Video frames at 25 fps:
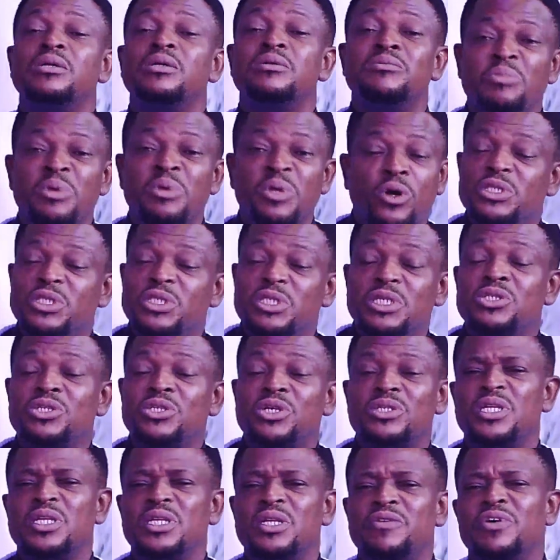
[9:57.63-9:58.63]
because he
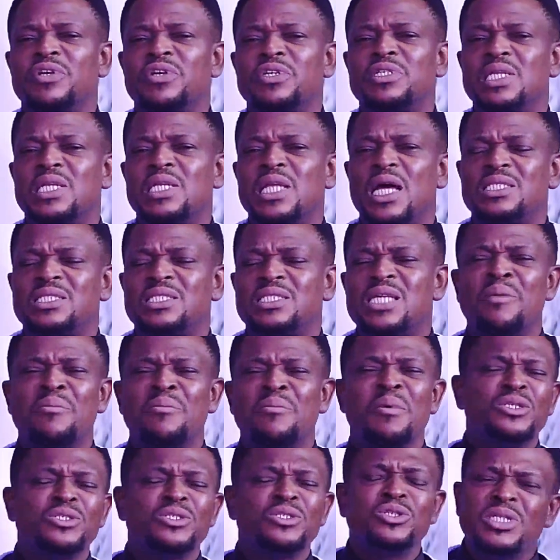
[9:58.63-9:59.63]
insulted the first lady at the time.
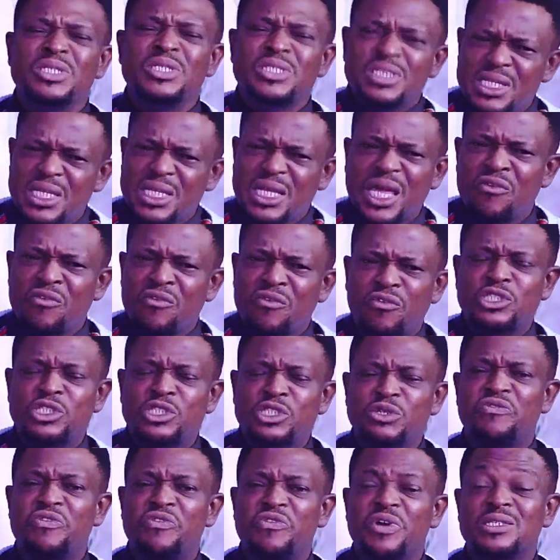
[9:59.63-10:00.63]
So this is the kind of
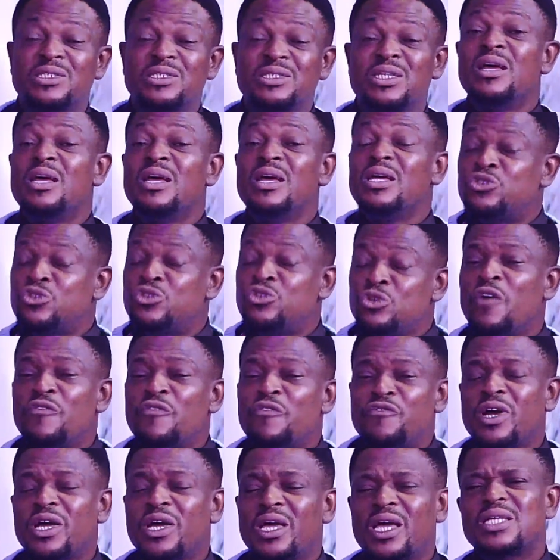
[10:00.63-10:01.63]
country we find ourselves. Do not
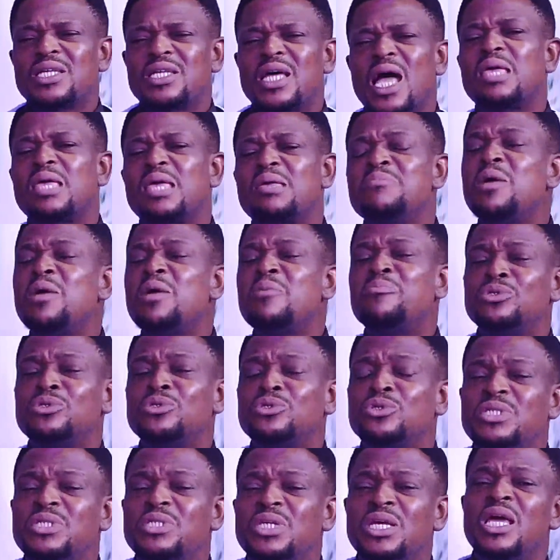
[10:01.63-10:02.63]
forget, I make bold
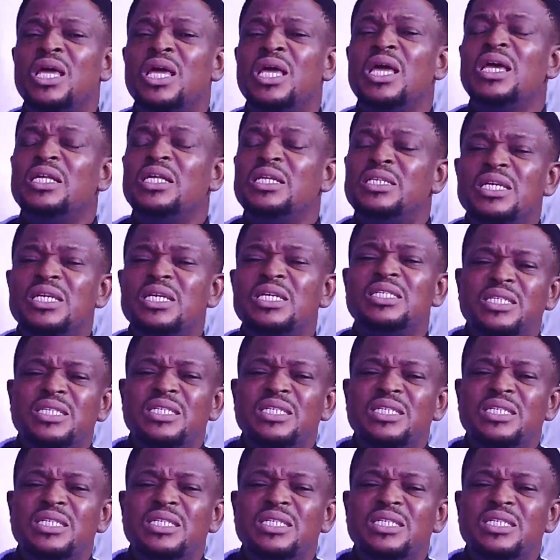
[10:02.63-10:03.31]
to say, this